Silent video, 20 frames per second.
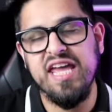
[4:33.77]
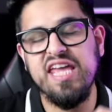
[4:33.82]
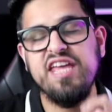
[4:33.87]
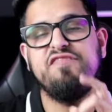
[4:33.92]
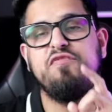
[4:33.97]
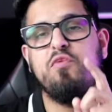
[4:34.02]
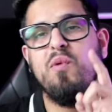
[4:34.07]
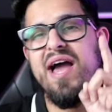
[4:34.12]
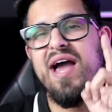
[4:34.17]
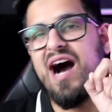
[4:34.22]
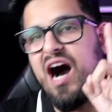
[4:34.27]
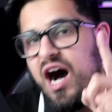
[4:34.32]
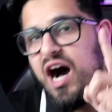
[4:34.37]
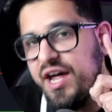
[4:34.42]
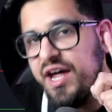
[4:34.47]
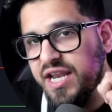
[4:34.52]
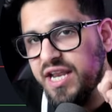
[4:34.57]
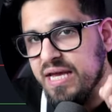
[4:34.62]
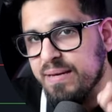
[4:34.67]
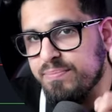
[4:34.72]
If we're
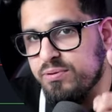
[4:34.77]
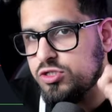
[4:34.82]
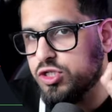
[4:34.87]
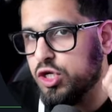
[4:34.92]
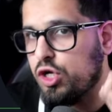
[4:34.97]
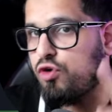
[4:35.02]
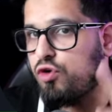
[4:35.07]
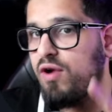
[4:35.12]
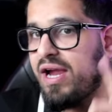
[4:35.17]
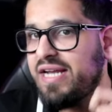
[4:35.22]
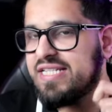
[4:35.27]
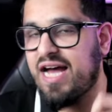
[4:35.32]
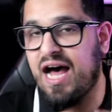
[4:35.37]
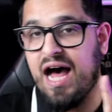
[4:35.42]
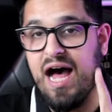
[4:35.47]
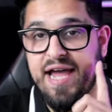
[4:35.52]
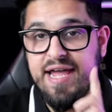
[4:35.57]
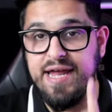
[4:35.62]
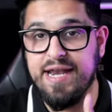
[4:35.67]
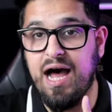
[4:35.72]
unable to create a
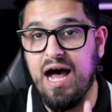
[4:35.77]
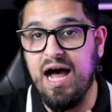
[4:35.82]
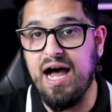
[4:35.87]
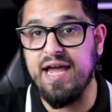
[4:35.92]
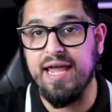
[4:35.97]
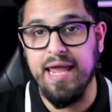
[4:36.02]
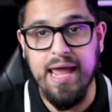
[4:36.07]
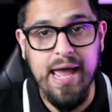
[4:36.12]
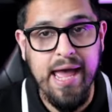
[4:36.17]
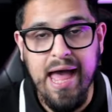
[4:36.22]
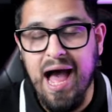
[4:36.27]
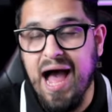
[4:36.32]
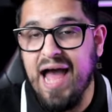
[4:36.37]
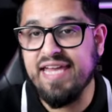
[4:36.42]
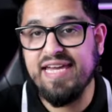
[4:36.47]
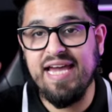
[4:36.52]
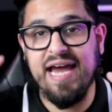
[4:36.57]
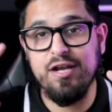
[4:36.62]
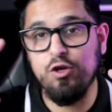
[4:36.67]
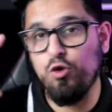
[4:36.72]
high and high, I
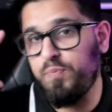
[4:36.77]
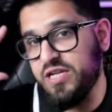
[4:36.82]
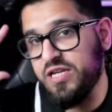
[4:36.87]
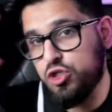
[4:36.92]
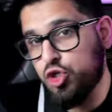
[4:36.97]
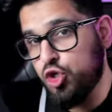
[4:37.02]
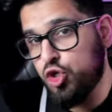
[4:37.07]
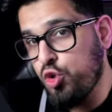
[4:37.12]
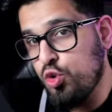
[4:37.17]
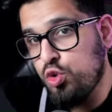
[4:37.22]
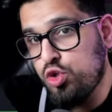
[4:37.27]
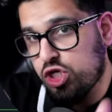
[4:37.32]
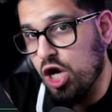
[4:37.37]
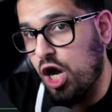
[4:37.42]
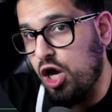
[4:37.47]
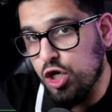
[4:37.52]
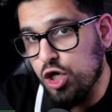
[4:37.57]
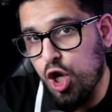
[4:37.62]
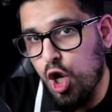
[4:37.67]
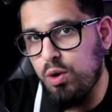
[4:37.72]
cannot be too
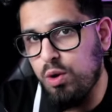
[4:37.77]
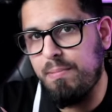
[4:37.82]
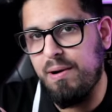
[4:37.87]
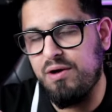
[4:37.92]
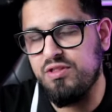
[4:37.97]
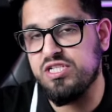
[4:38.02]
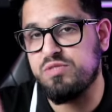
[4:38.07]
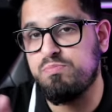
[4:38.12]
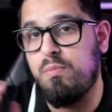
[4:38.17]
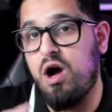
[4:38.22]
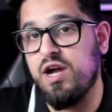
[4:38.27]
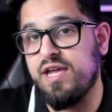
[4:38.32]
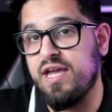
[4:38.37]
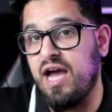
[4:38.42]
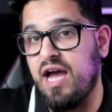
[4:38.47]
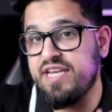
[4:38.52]
gung-ho about this market.